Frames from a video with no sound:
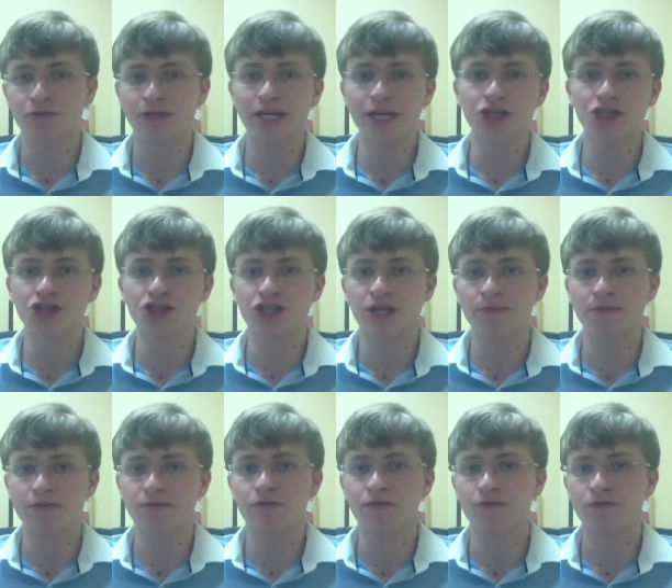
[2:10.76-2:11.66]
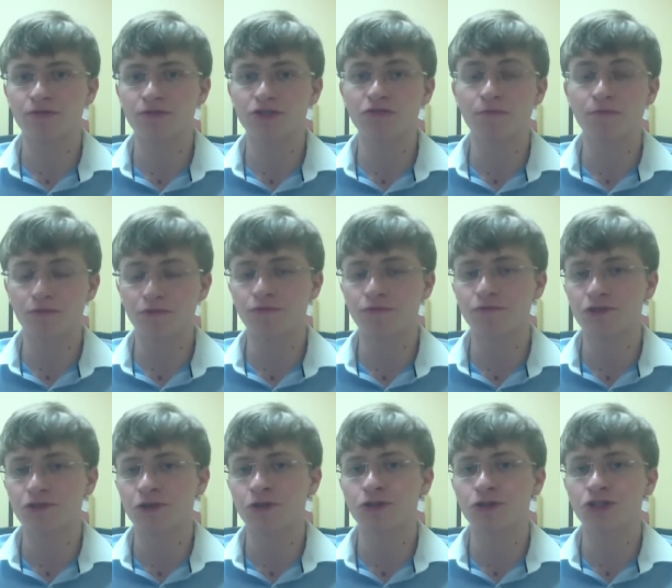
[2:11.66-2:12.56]
relationships for to improve
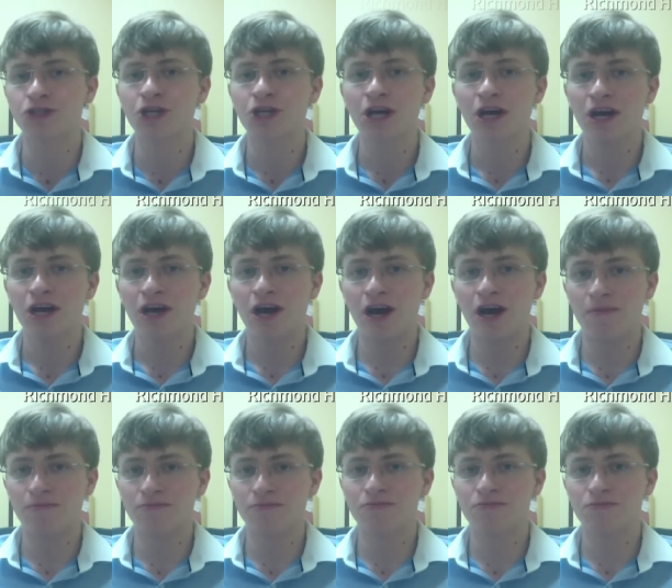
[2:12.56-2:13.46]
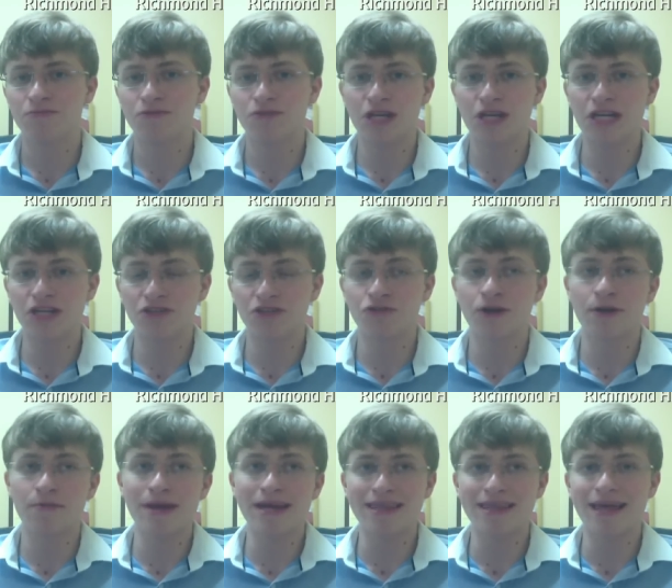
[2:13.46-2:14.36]
search, um, it, try
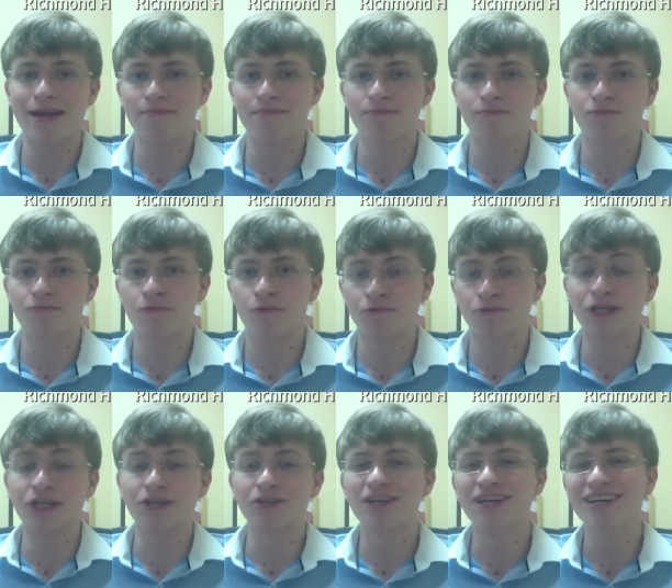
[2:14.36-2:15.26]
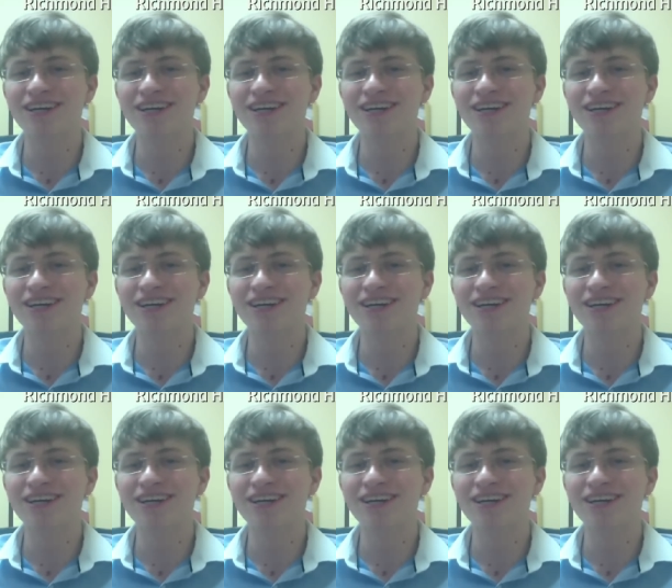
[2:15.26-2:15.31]
and make that real.